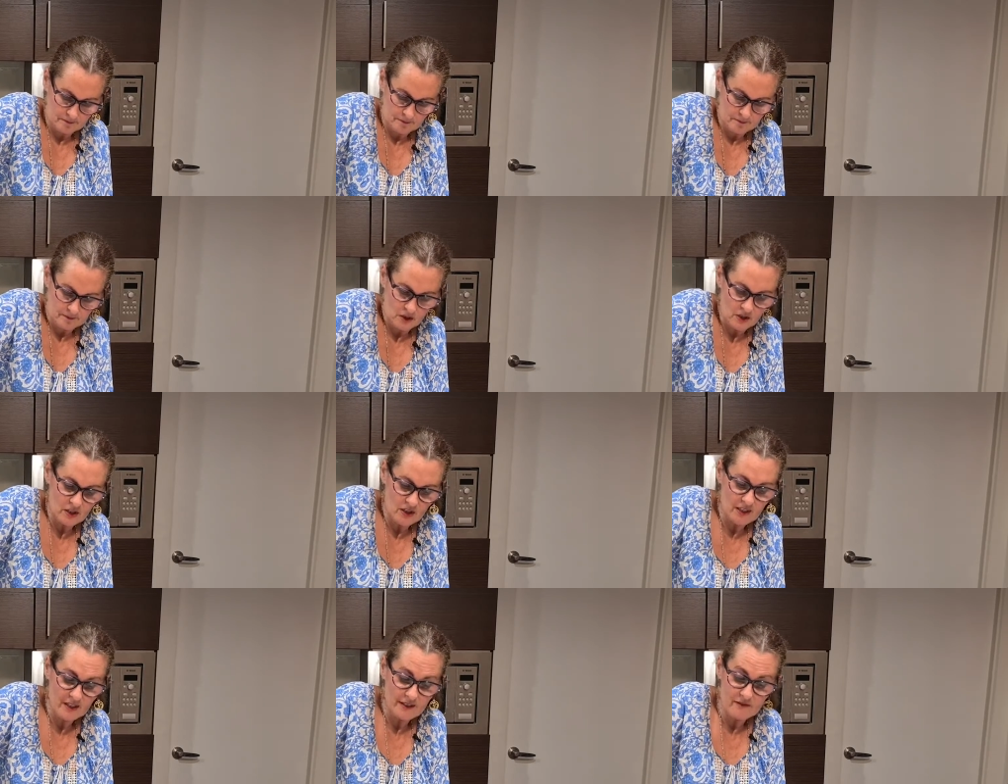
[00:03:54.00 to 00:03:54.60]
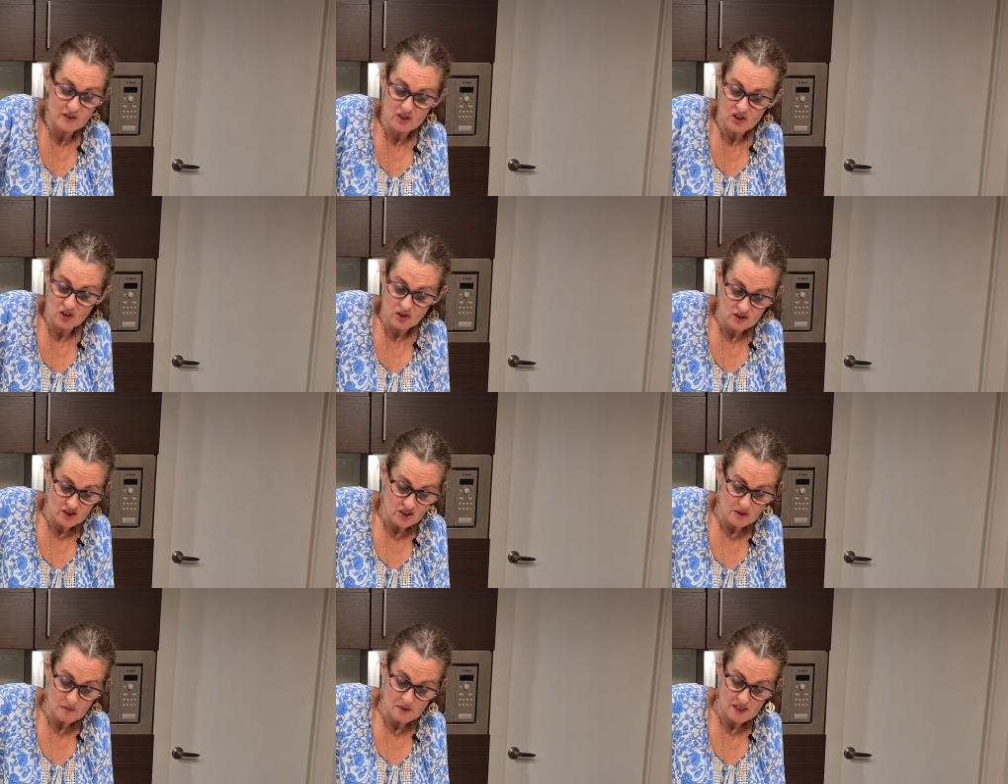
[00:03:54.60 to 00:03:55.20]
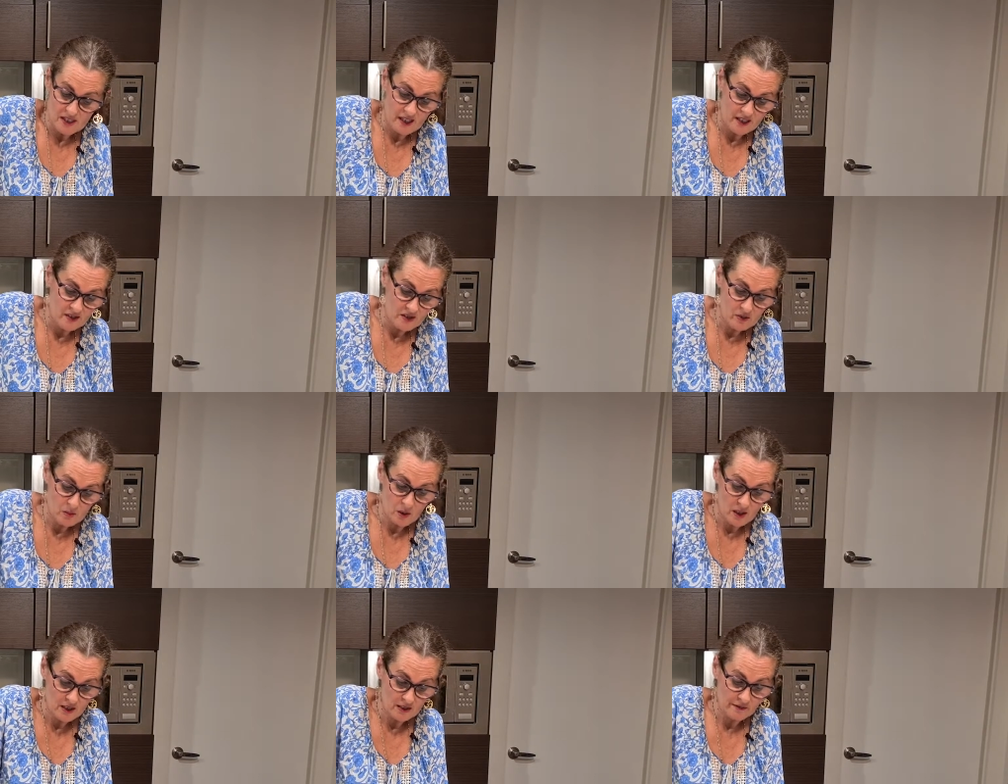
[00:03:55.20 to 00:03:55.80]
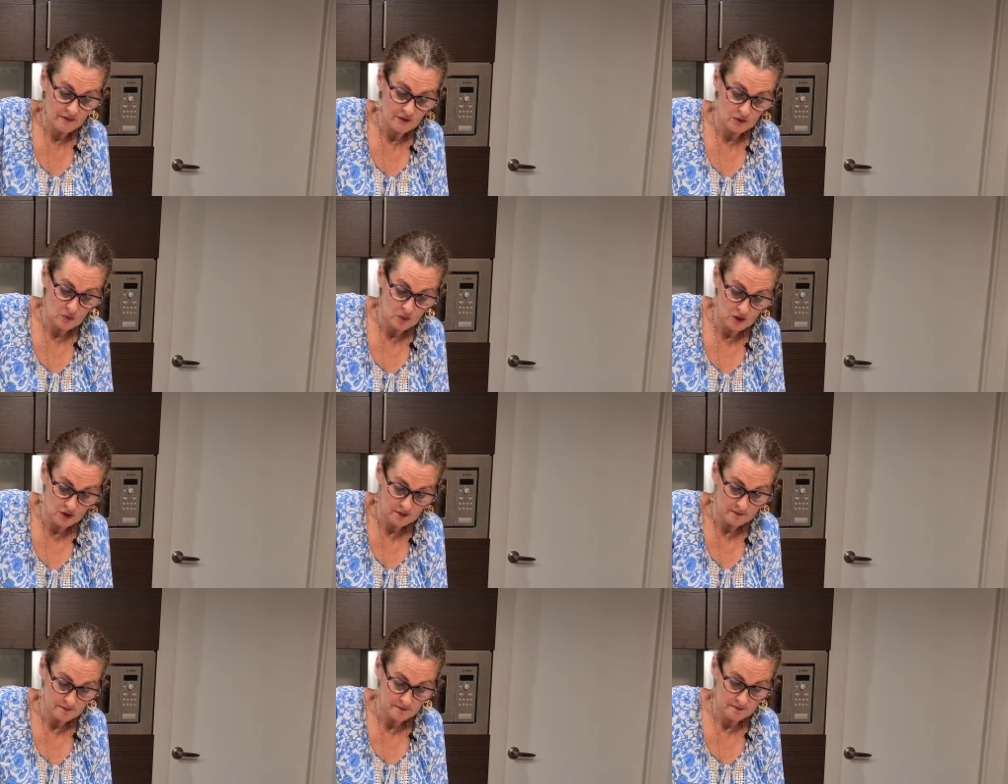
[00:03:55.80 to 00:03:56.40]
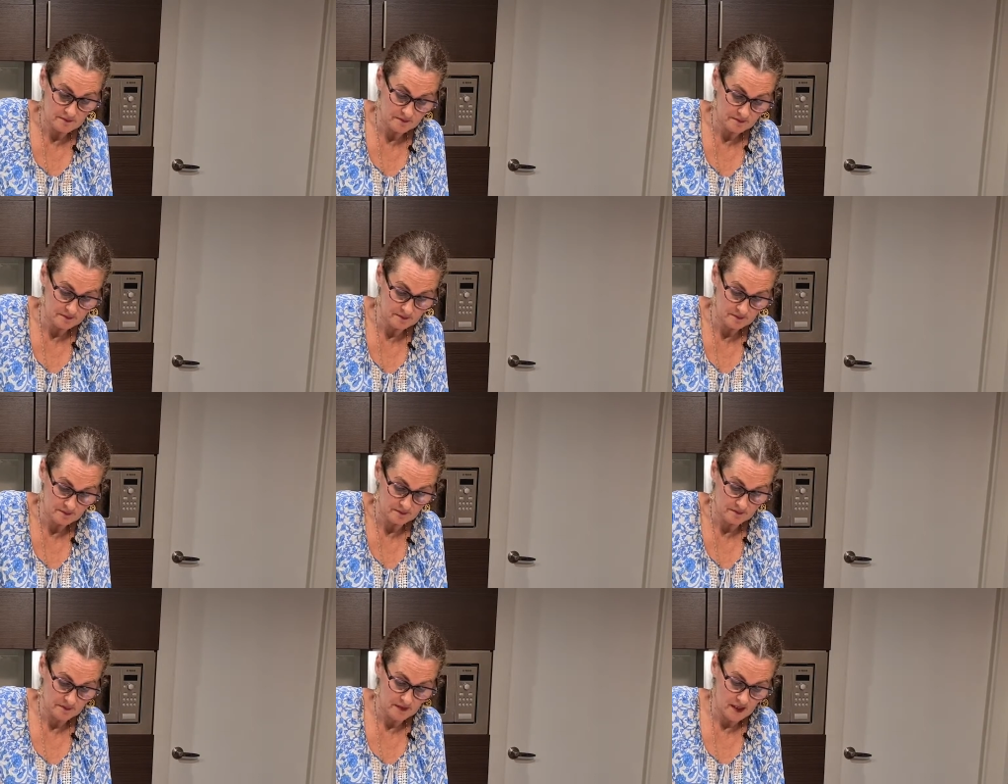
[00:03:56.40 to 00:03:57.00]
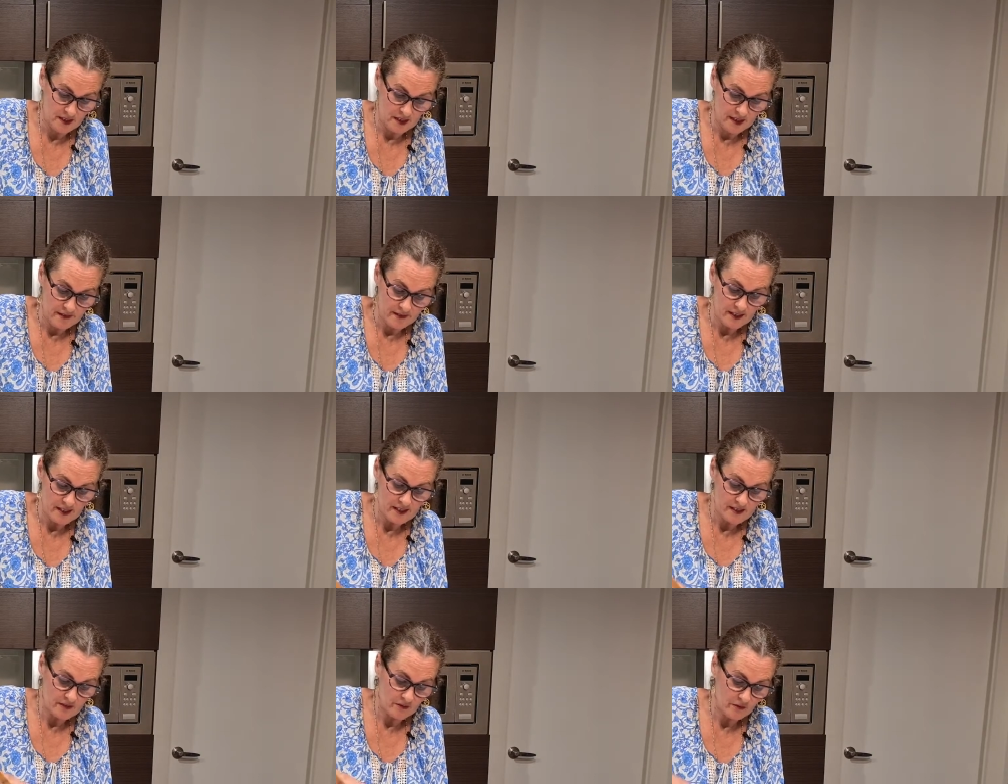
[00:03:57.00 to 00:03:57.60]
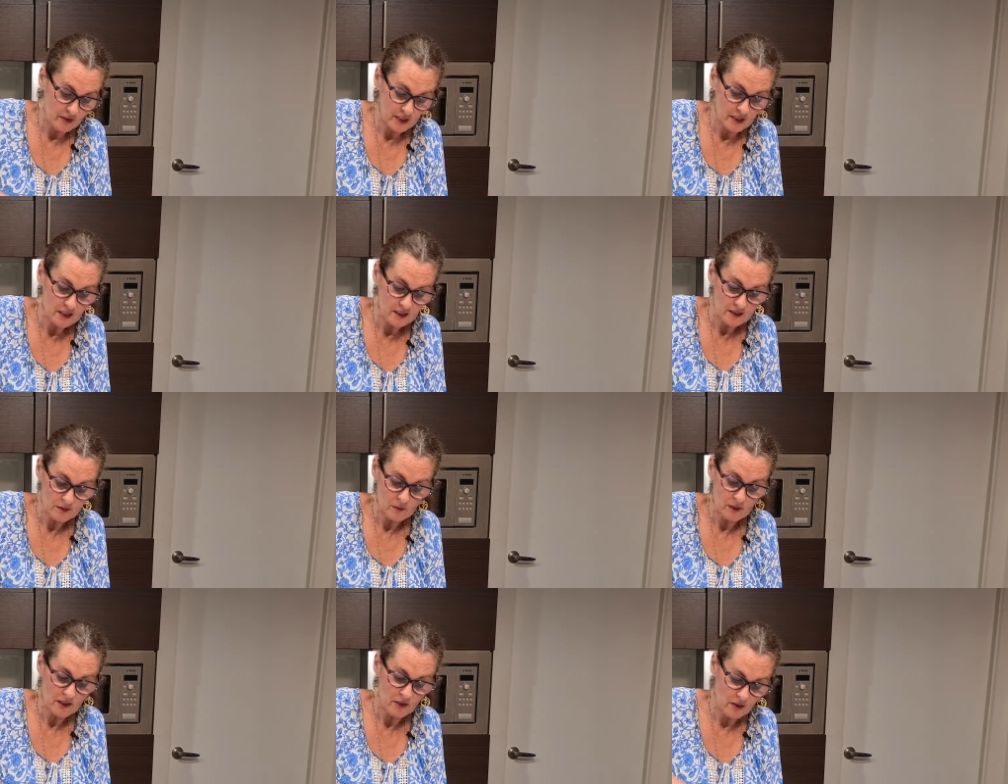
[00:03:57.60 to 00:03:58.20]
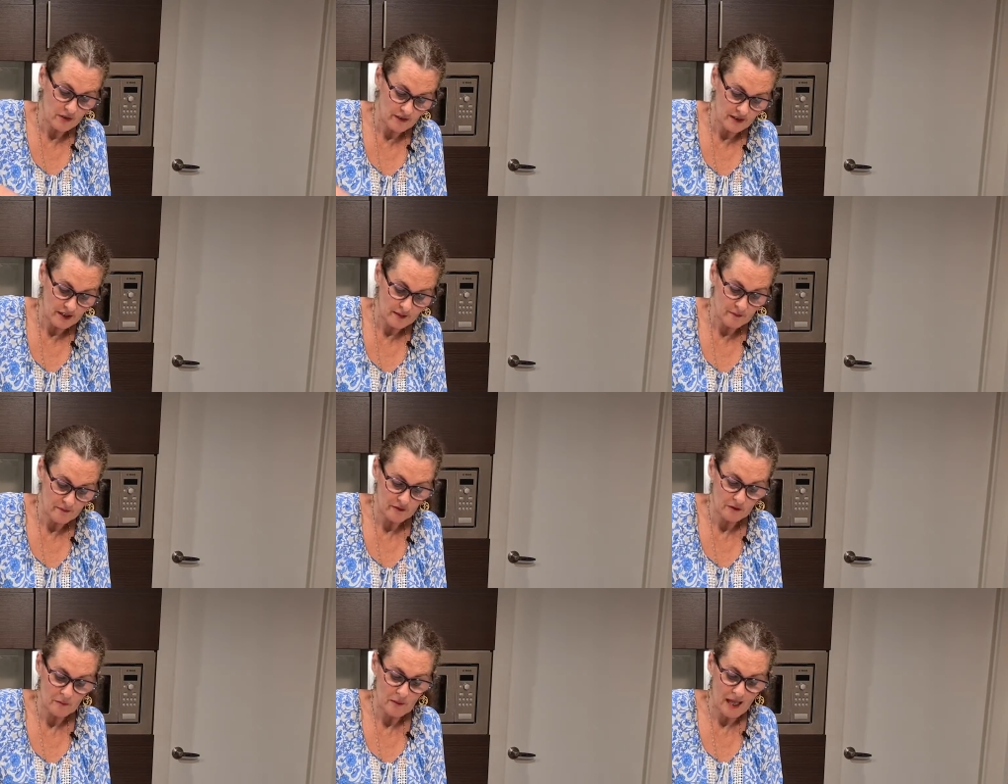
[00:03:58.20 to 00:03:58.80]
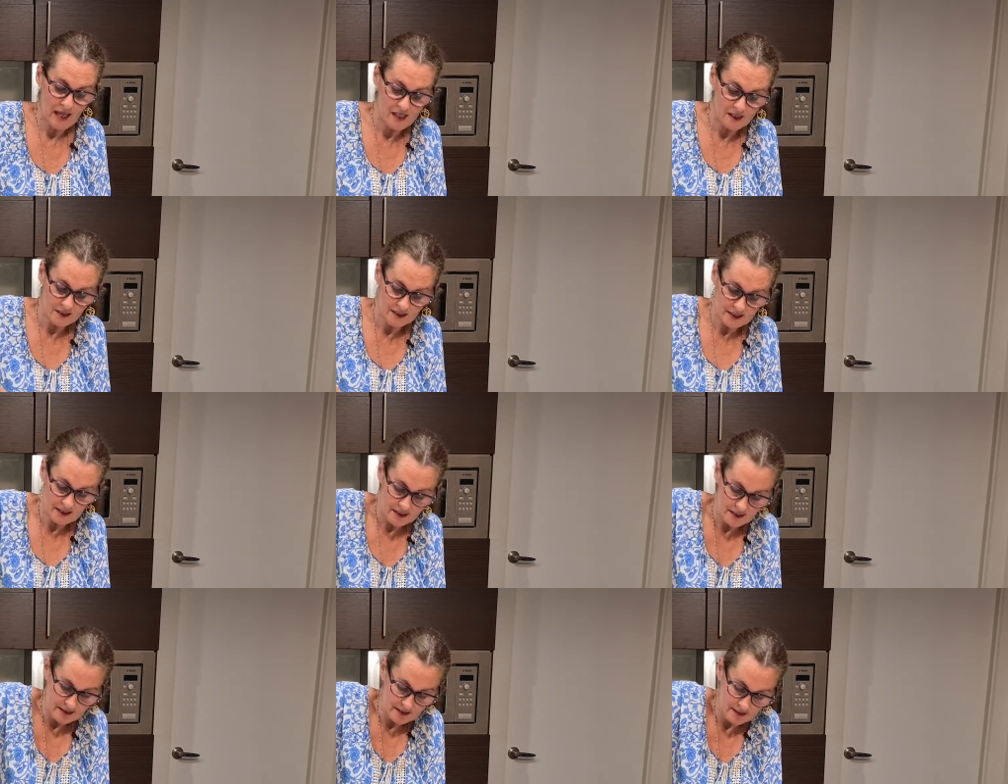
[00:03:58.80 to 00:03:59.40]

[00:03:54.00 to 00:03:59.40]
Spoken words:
You can leave the chopped chips out as well if you want. These are vegan. We got them from Aldi.